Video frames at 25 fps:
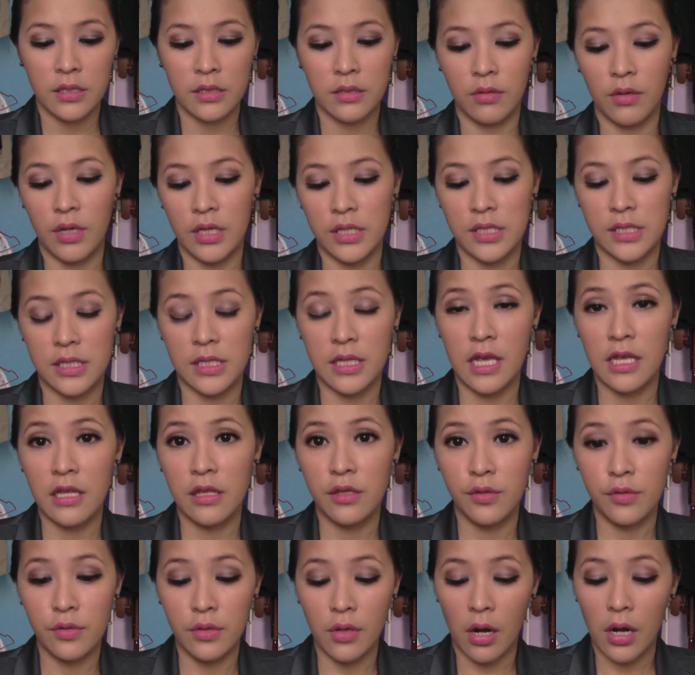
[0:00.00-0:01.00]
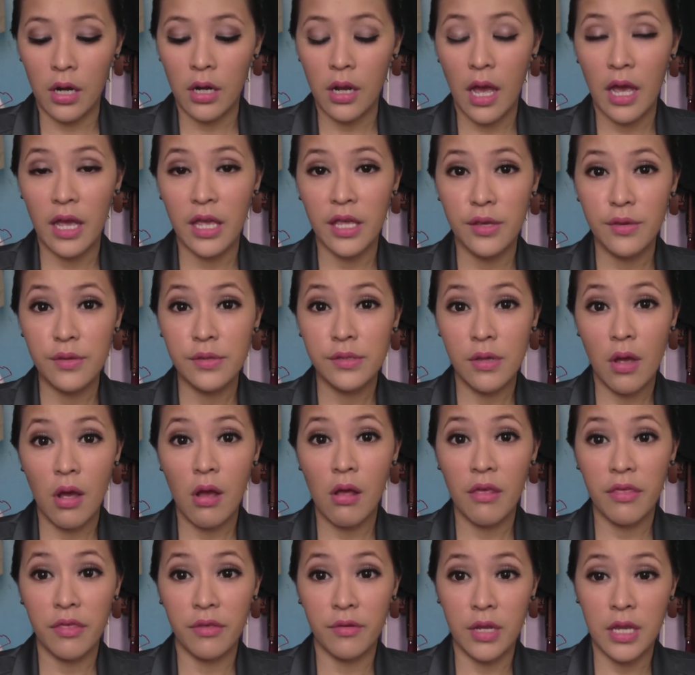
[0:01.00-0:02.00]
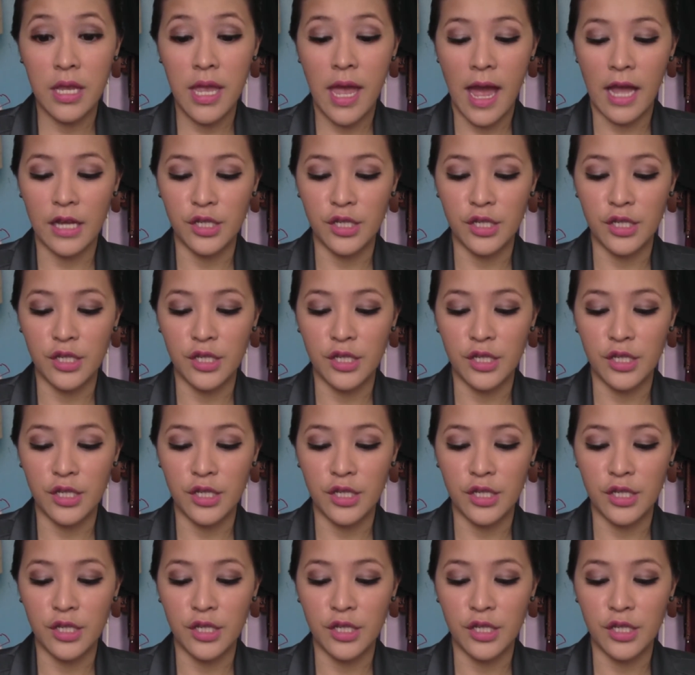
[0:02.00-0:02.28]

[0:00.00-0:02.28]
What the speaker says: So it's light to dark. I use all 3